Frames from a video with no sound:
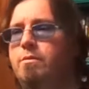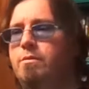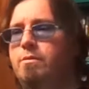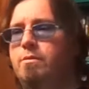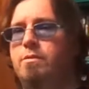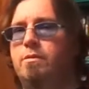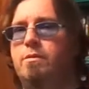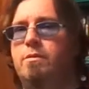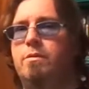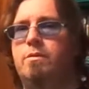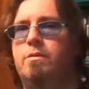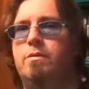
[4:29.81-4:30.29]

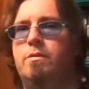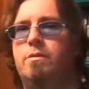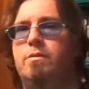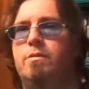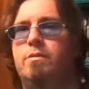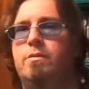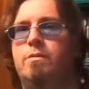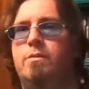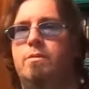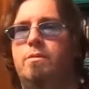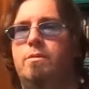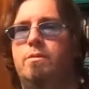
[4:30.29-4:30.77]

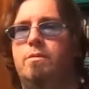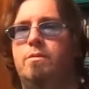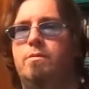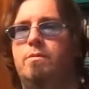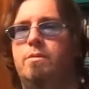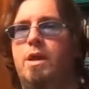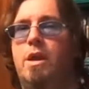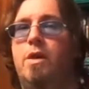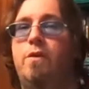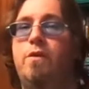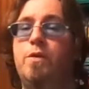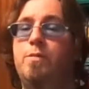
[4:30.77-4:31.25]

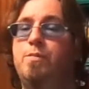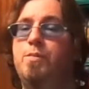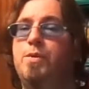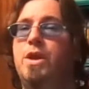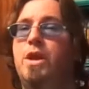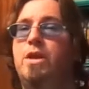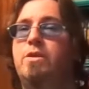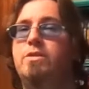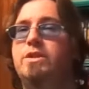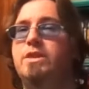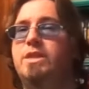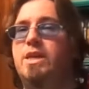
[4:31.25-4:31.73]
How do you
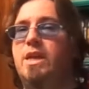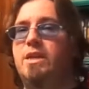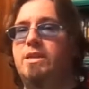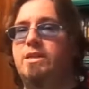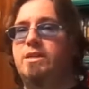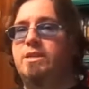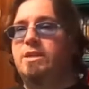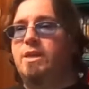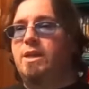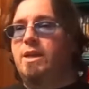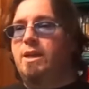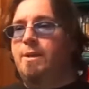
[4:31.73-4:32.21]
pronounce
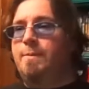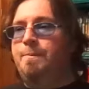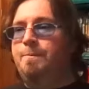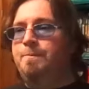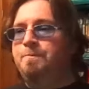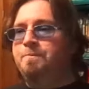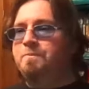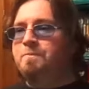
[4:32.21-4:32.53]
that